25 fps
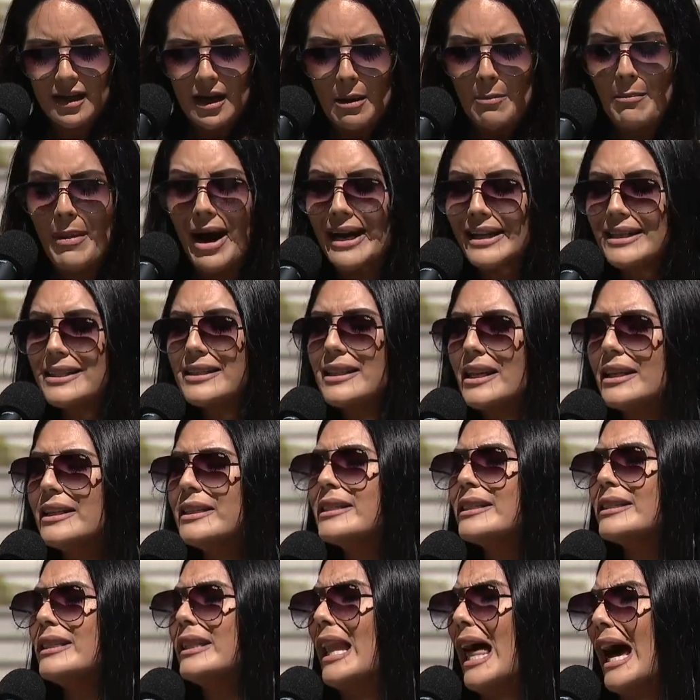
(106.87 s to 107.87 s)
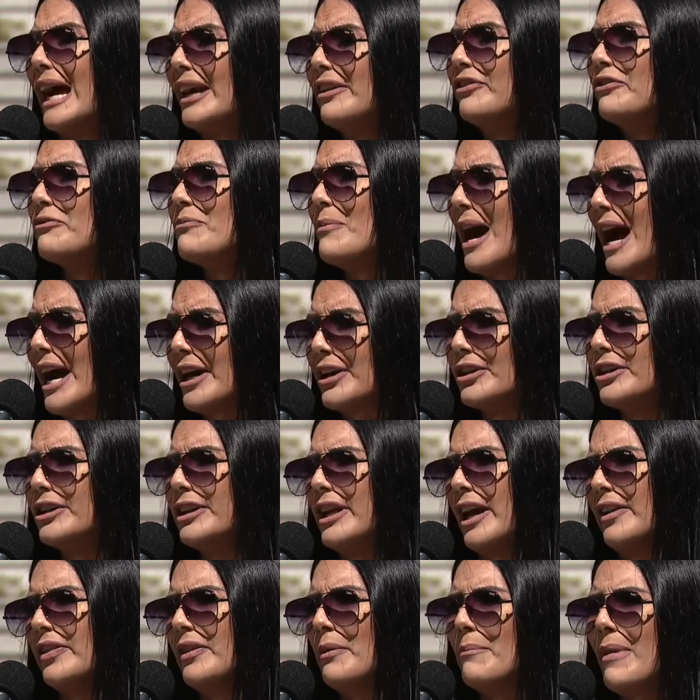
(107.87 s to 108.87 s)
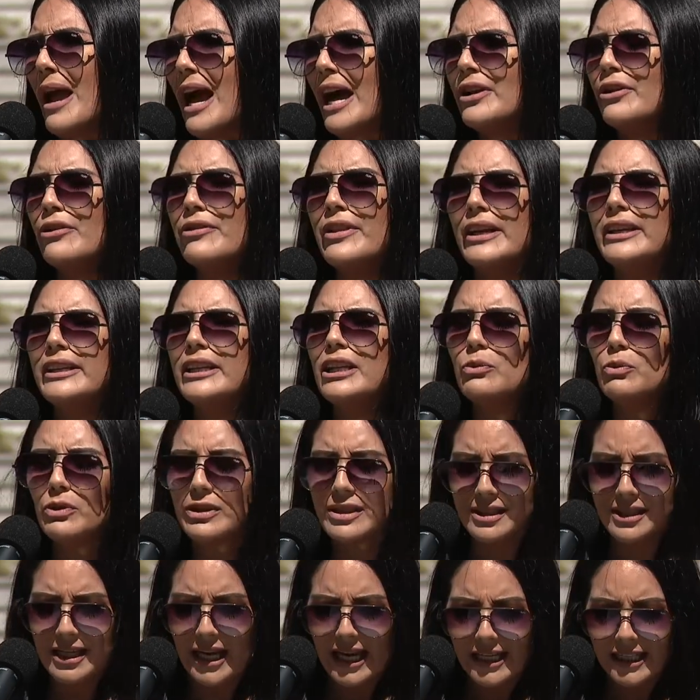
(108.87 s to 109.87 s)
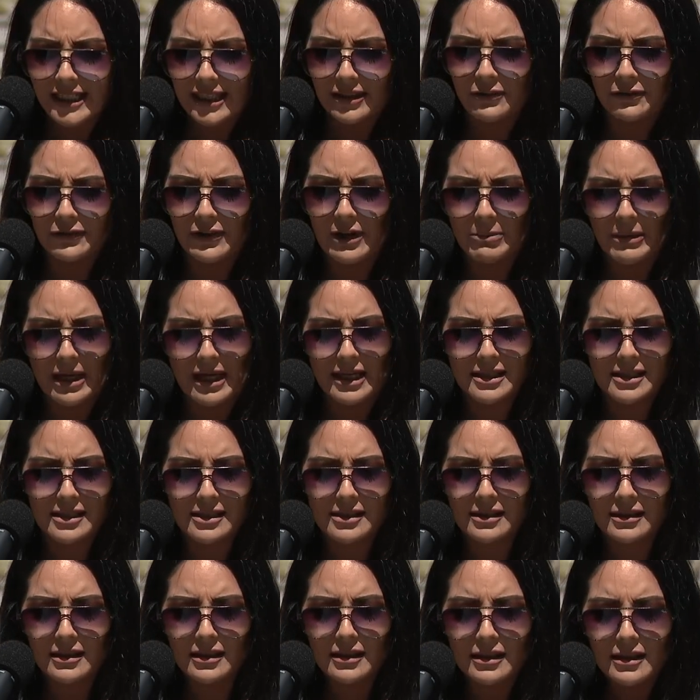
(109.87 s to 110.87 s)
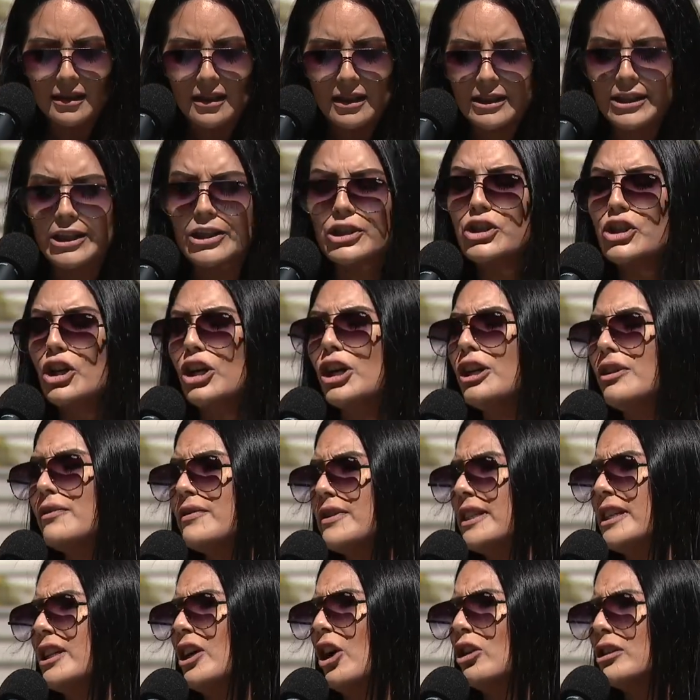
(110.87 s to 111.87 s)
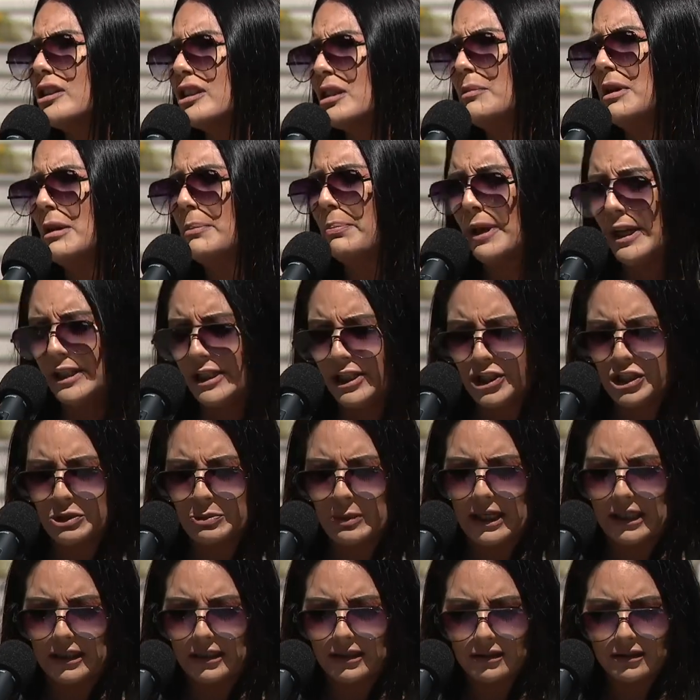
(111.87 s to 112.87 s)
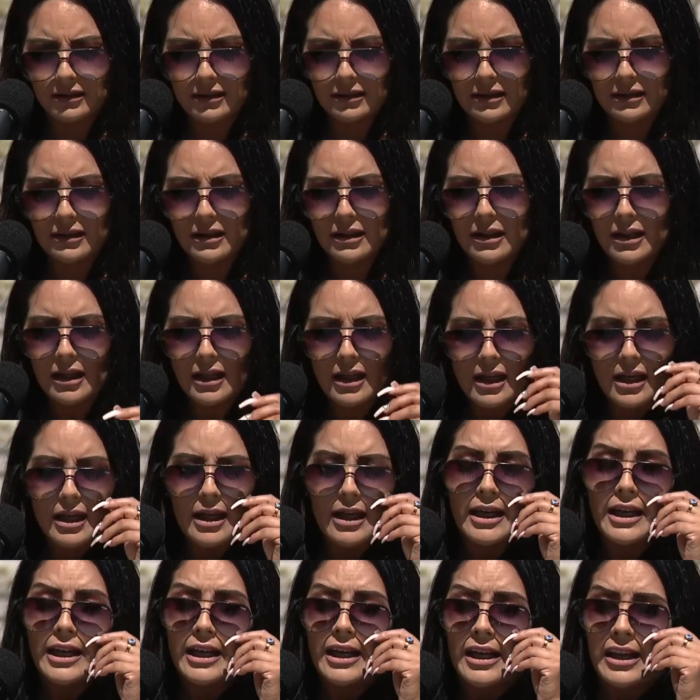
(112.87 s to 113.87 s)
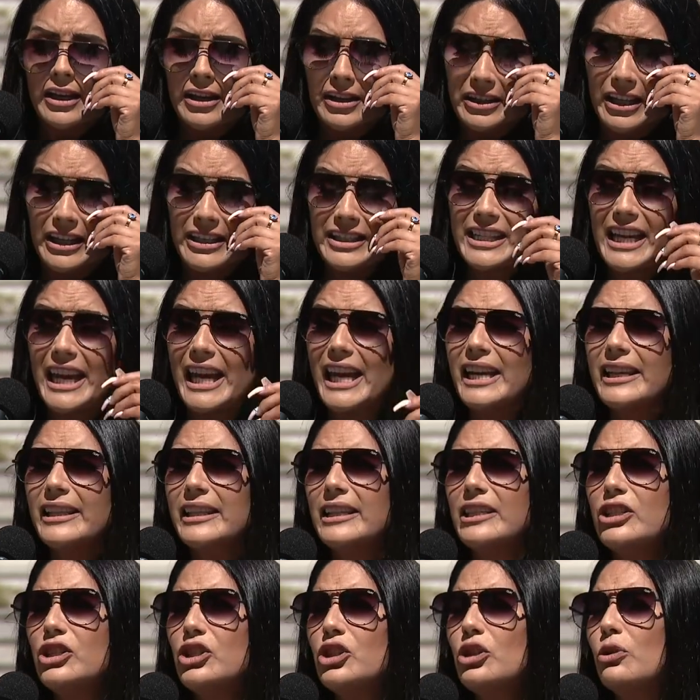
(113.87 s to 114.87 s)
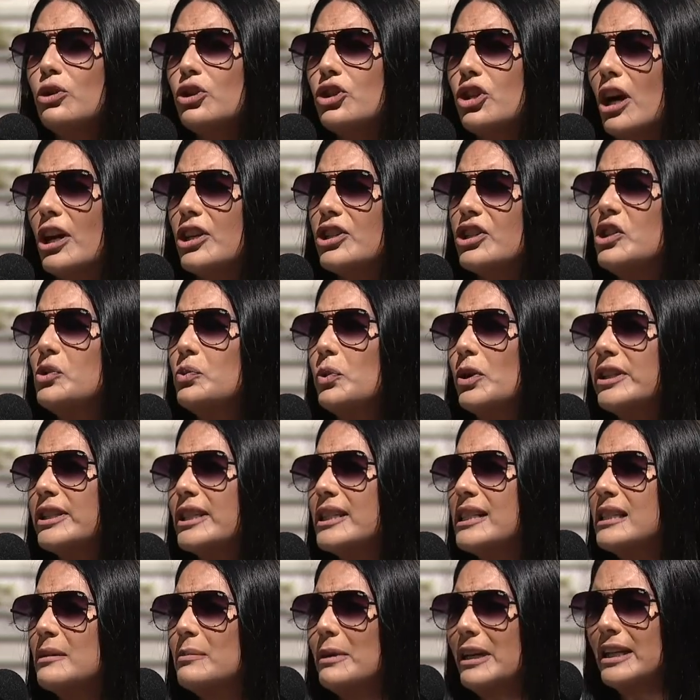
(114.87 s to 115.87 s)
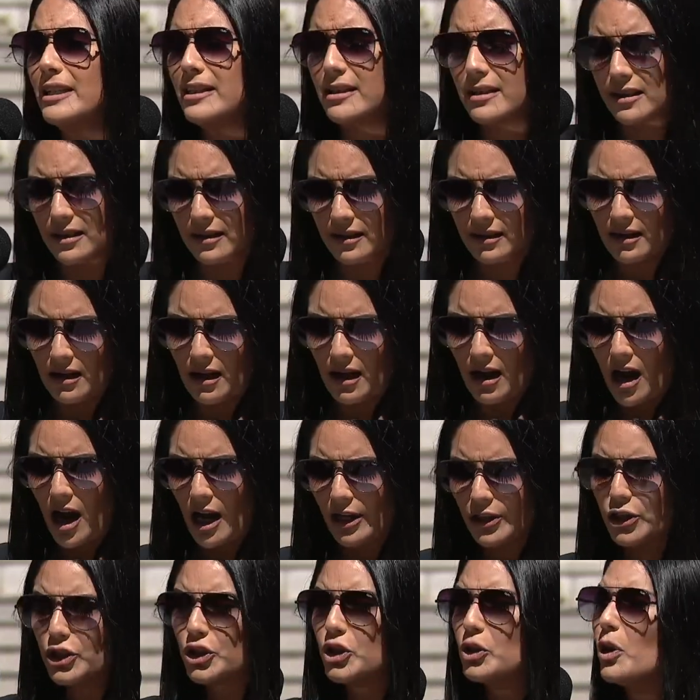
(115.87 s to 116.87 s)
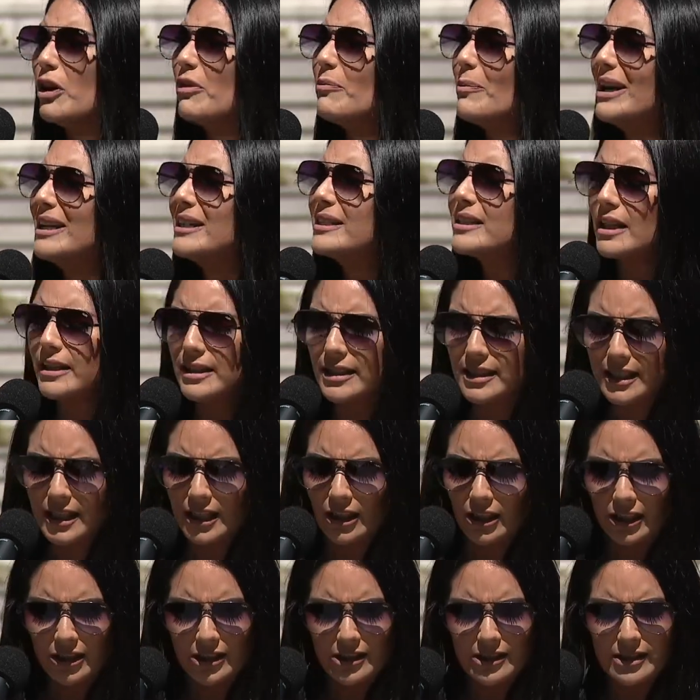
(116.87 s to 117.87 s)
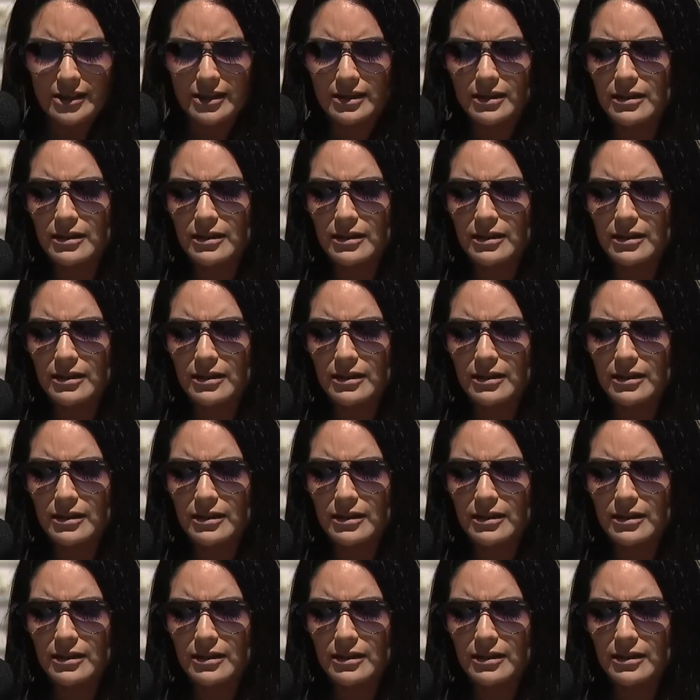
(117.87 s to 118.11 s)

My son's life mattered, and the manner that he was taken from us deserves the ultimate punishment. The day these two charges were dismissed on two of my son's killers,